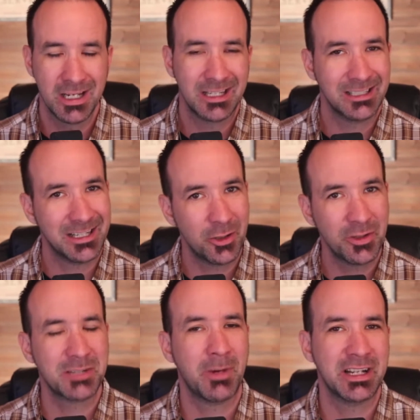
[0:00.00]
Now I know
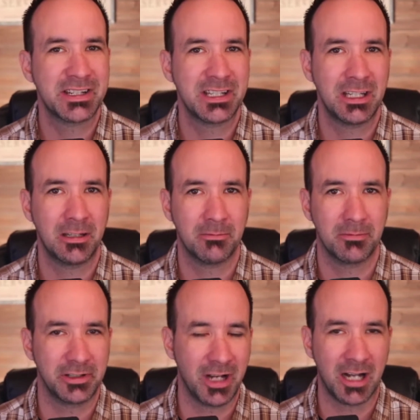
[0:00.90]
this might seem
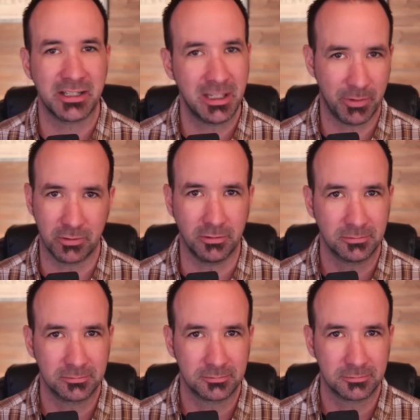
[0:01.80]
not typical,
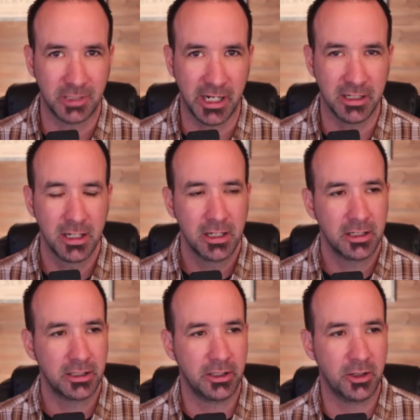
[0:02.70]
right?
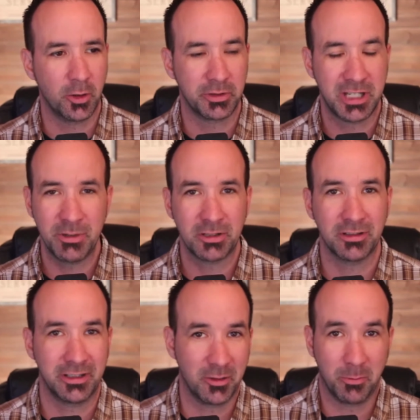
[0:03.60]

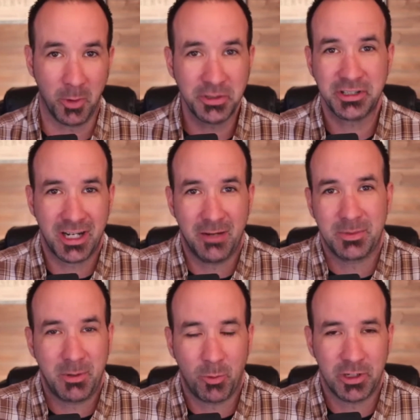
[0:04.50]
Most times
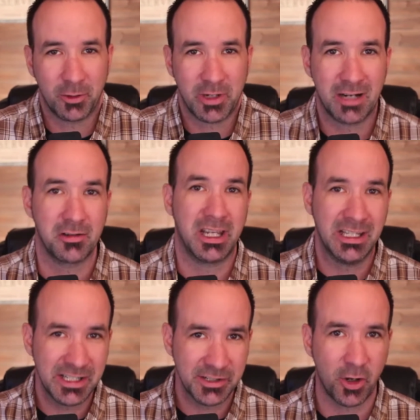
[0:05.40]
people want to learn how to
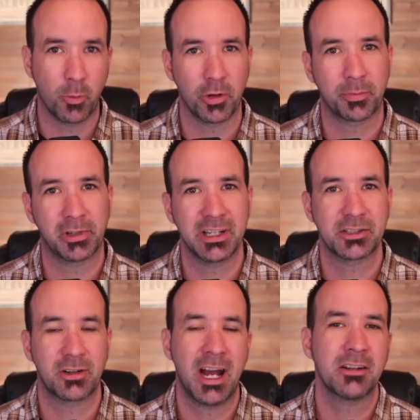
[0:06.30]
install WordPress
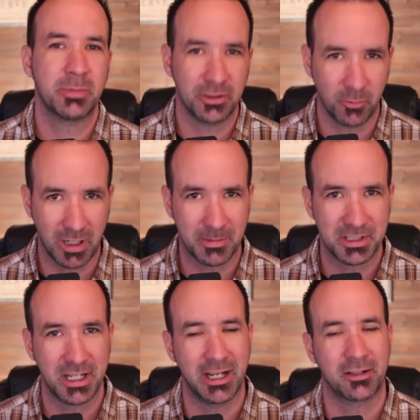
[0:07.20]
or how to build a
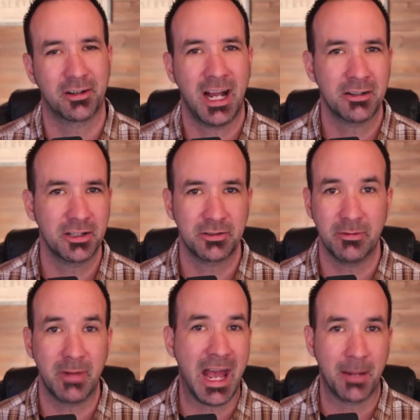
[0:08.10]
website or how to
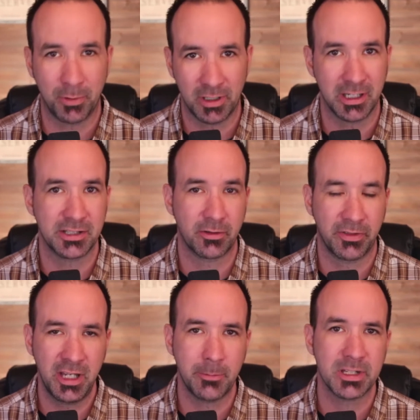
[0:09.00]
add plugins or
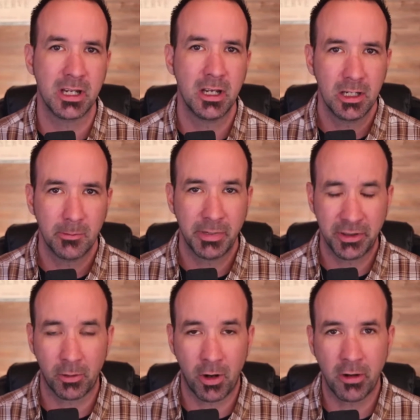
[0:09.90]
themes, but
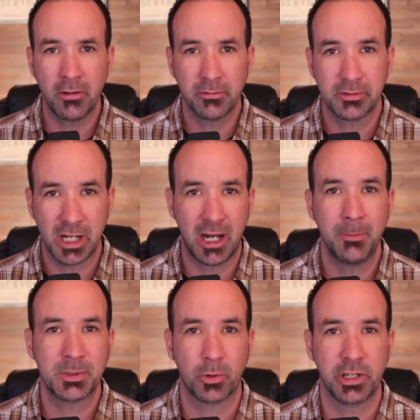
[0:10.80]
there are
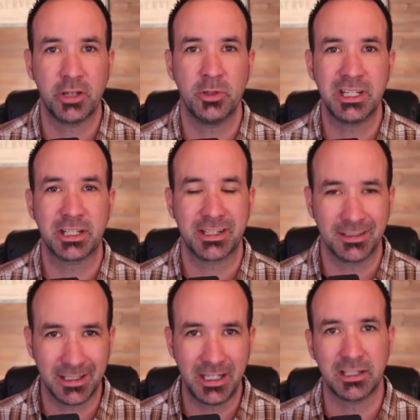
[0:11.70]
times where you need to
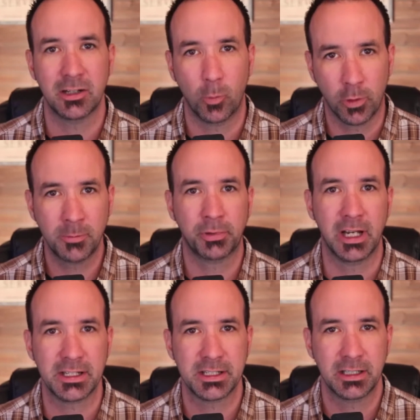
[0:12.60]
delete
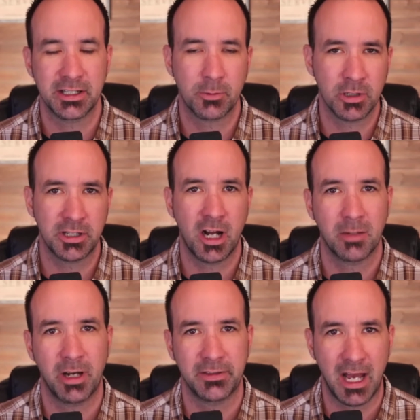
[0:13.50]
WordPress. And so we're going to talk
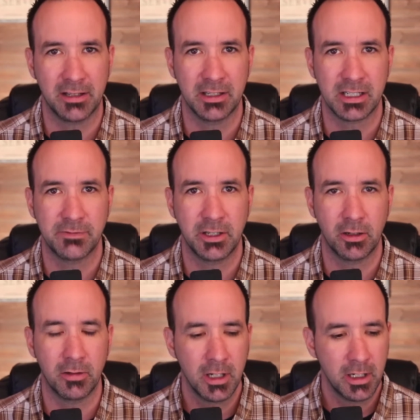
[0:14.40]
about that in this
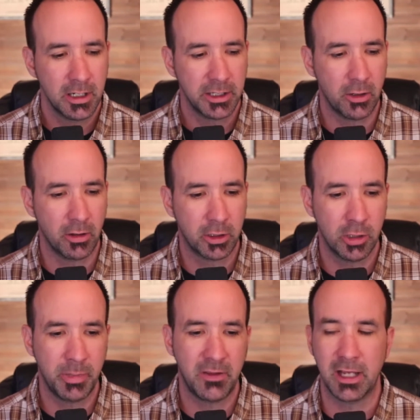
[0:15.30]
video. It could
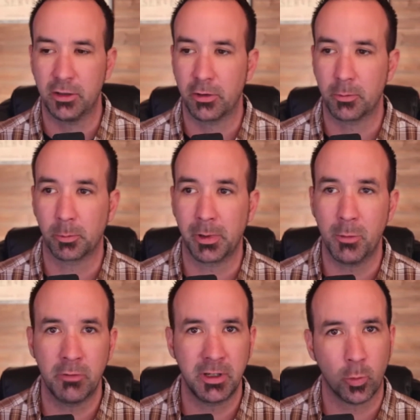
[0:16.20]
be that you're
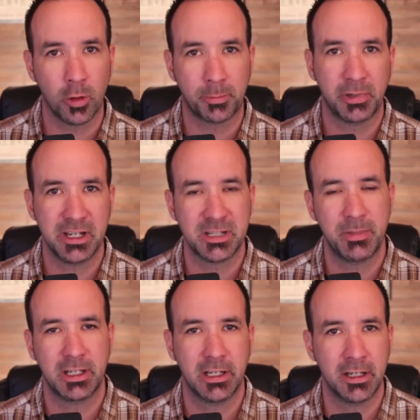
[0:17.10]
removing WordPress
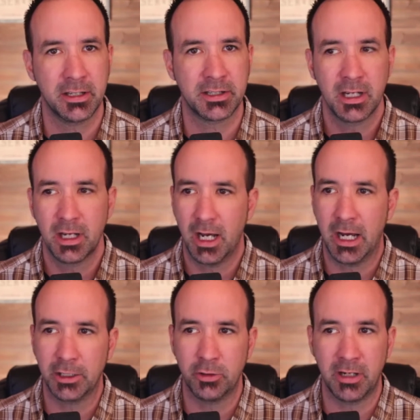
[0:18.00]
because
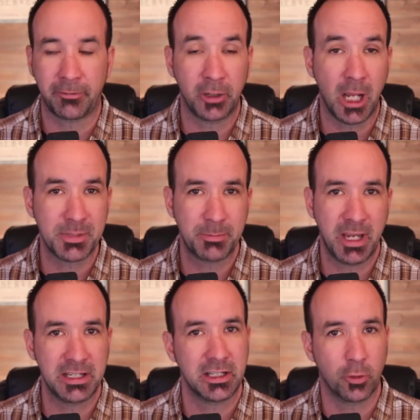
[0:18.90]
you need to free up
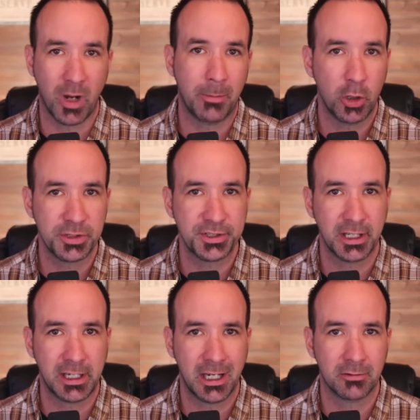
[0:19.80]
space in your web hosting
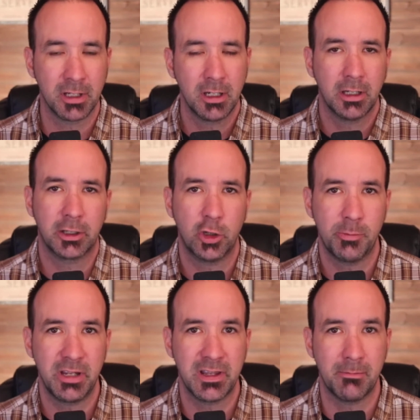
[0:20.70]
account. It could
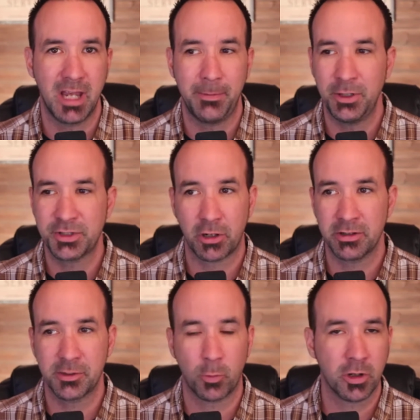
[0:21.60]
be that maybe you
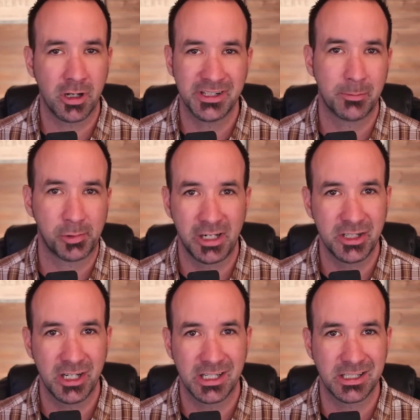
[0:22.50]
started to work on some
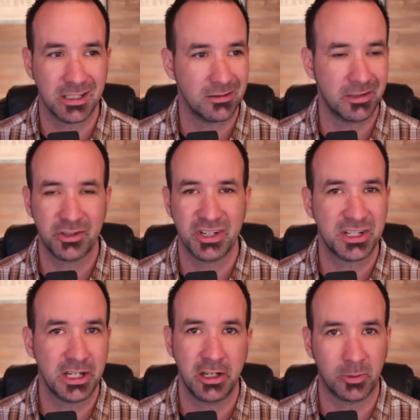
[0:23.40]
projects and they're just
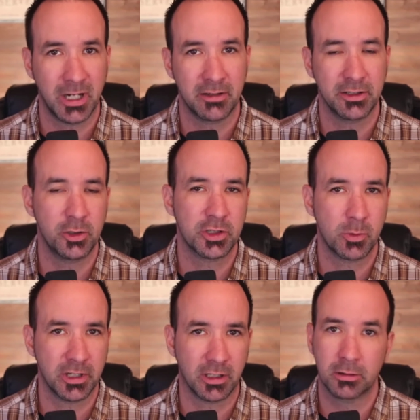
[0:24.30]
sitting around and you just
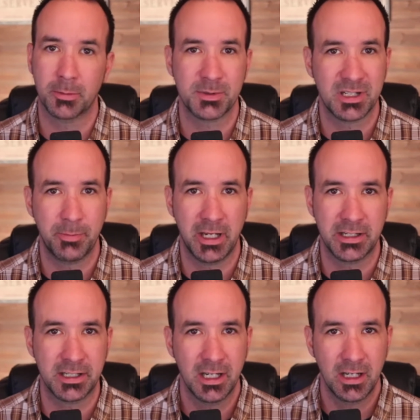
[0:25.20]
want to clear up some space.